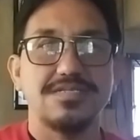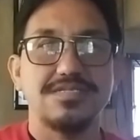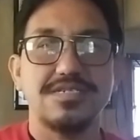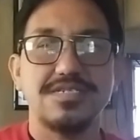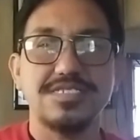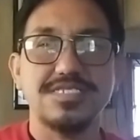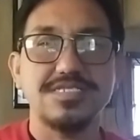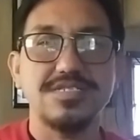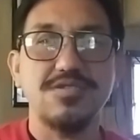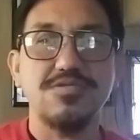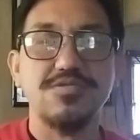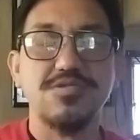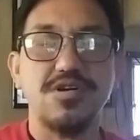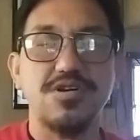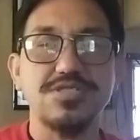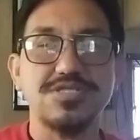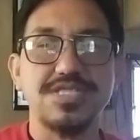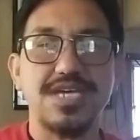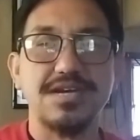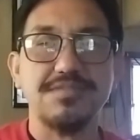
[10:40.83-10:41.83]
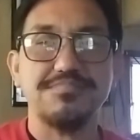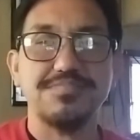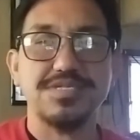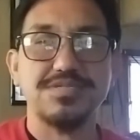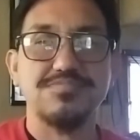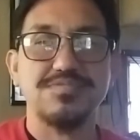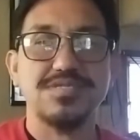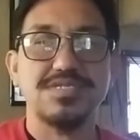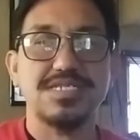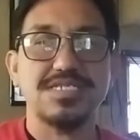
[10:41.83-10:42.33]
There's no contact
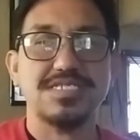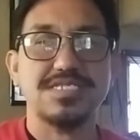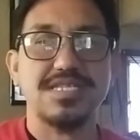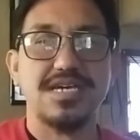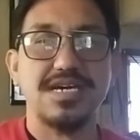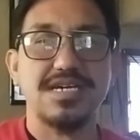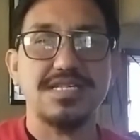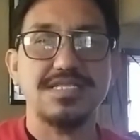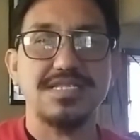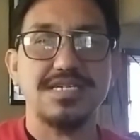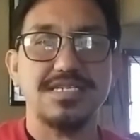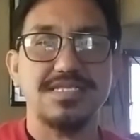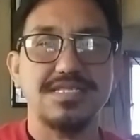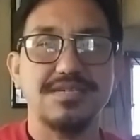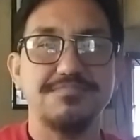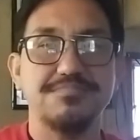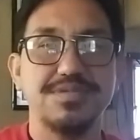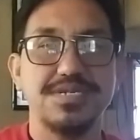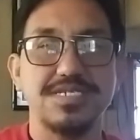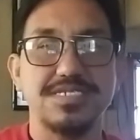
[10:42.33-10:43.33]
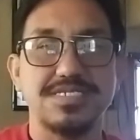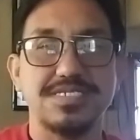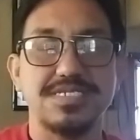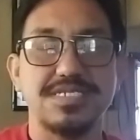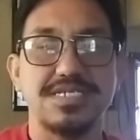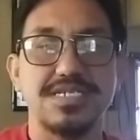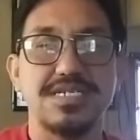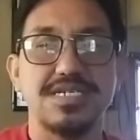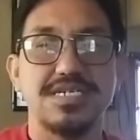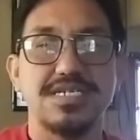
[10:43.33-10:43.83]
between the stud and the
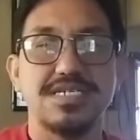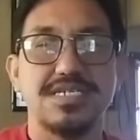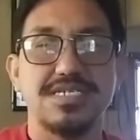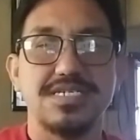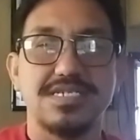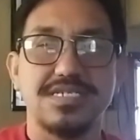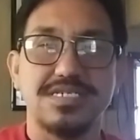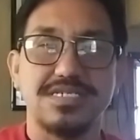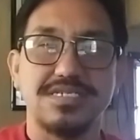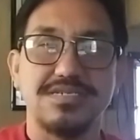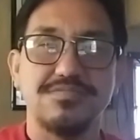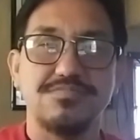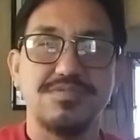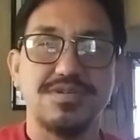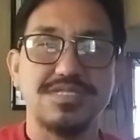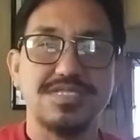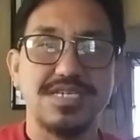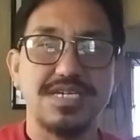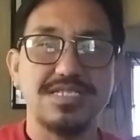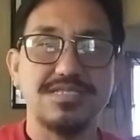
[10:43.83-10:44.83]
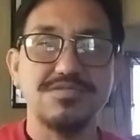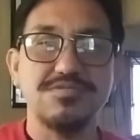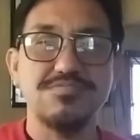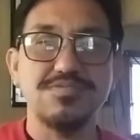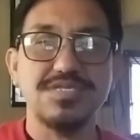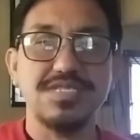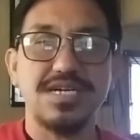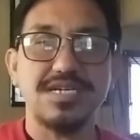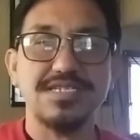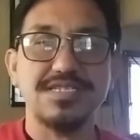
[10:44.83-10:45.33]
bitch. What they do
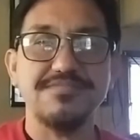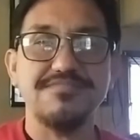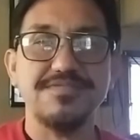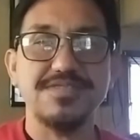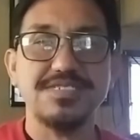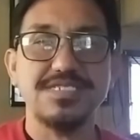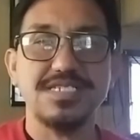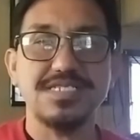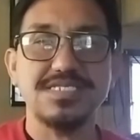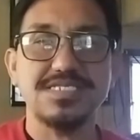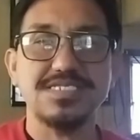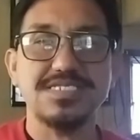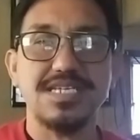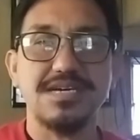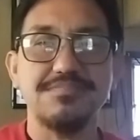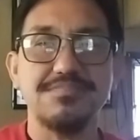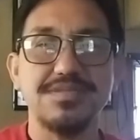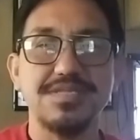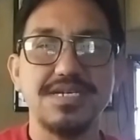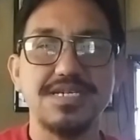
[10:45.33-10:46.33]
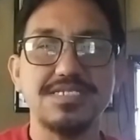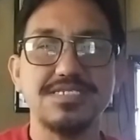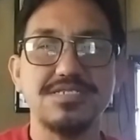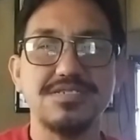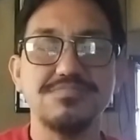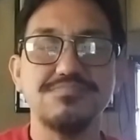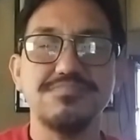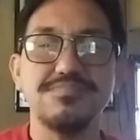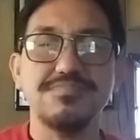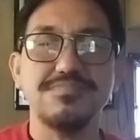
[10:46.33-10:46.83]
with artificial
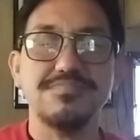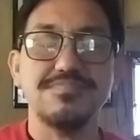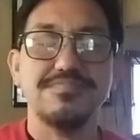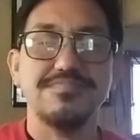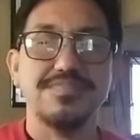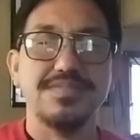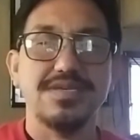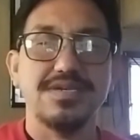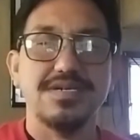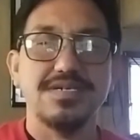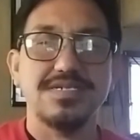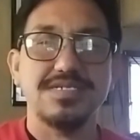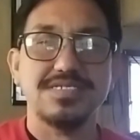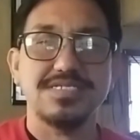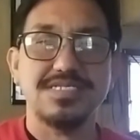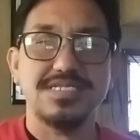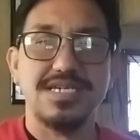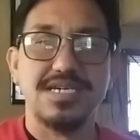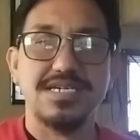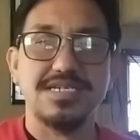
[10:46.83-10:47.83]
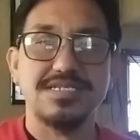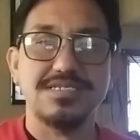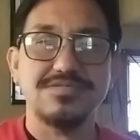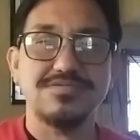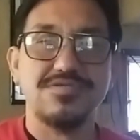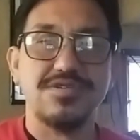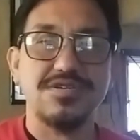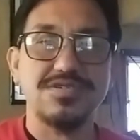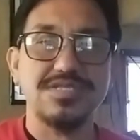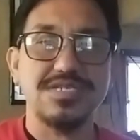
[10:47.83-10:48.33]
insemination is they
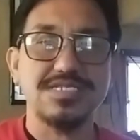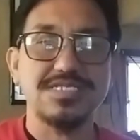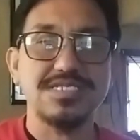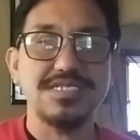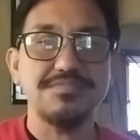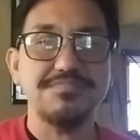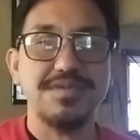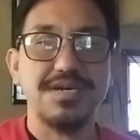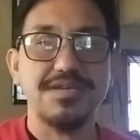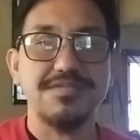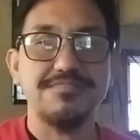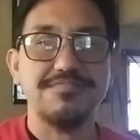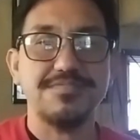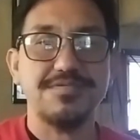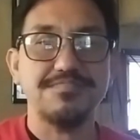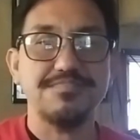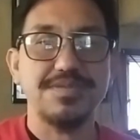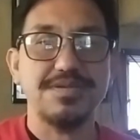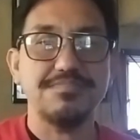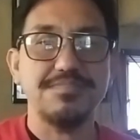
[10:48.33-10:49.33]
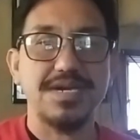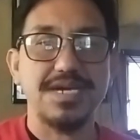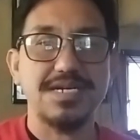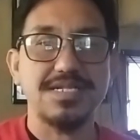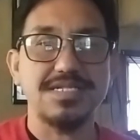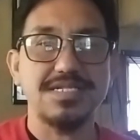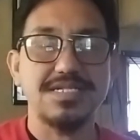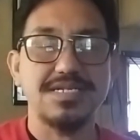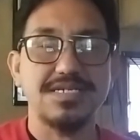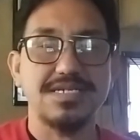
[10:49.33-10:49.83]
draw the semen from the
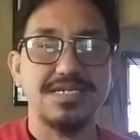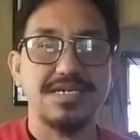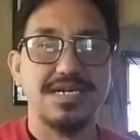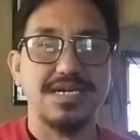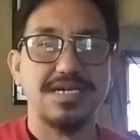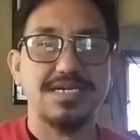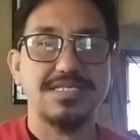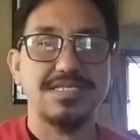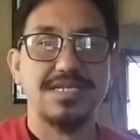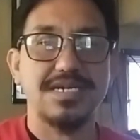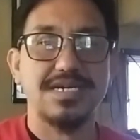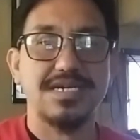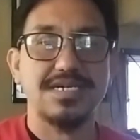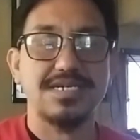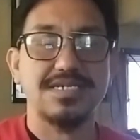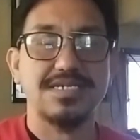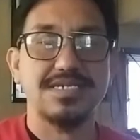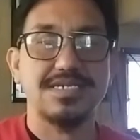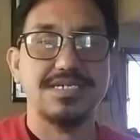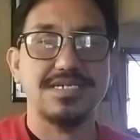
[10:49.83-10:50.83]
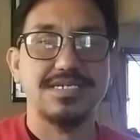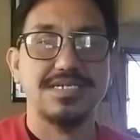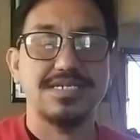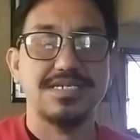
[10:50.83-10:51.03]
male and they